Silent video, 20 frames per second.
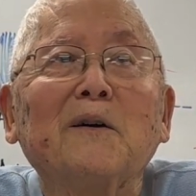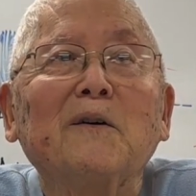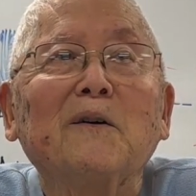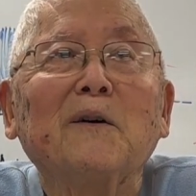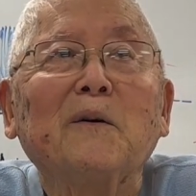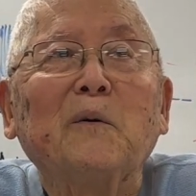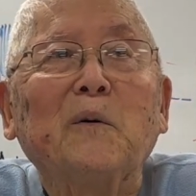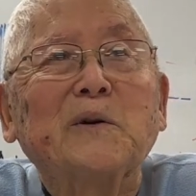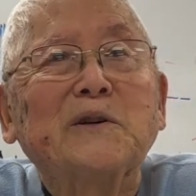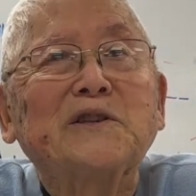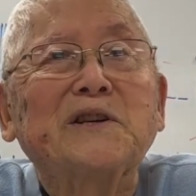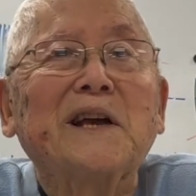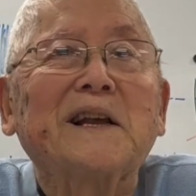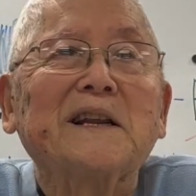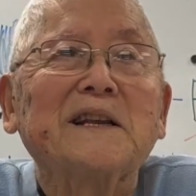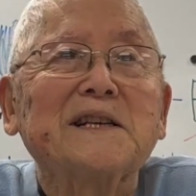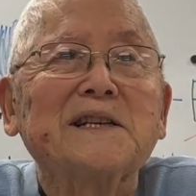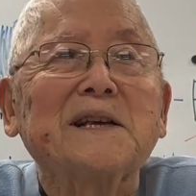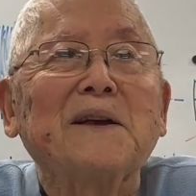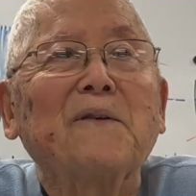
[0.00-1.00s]
what shall I
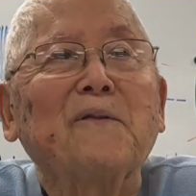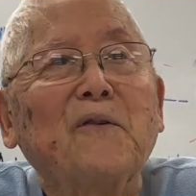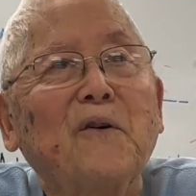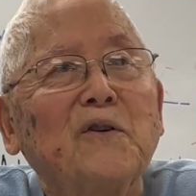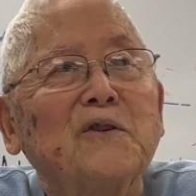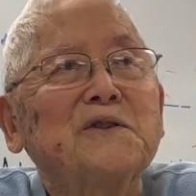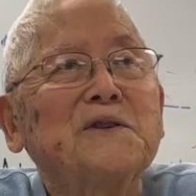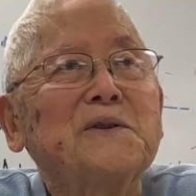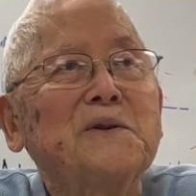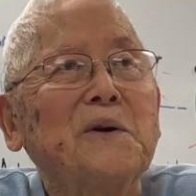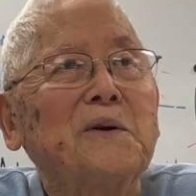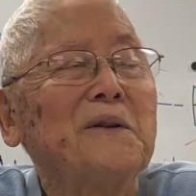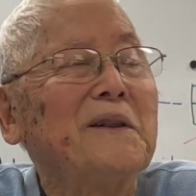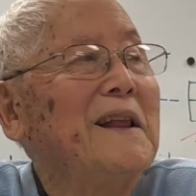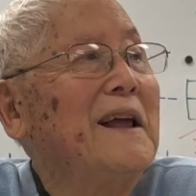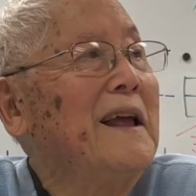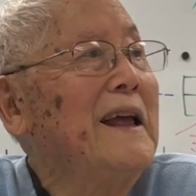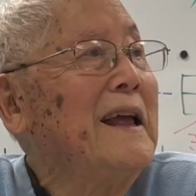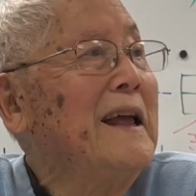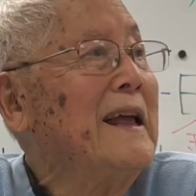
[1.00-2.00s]
say, falsehood
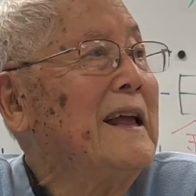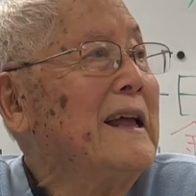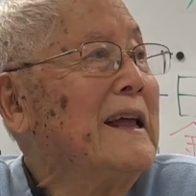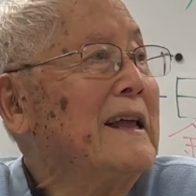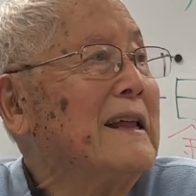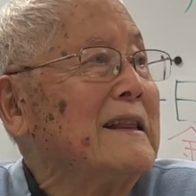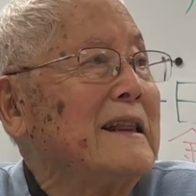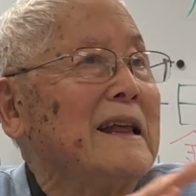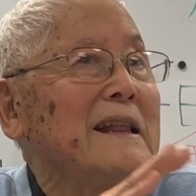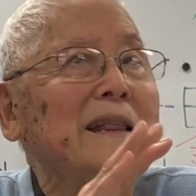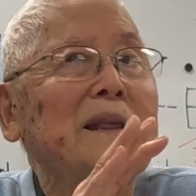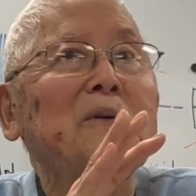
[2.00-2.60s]
that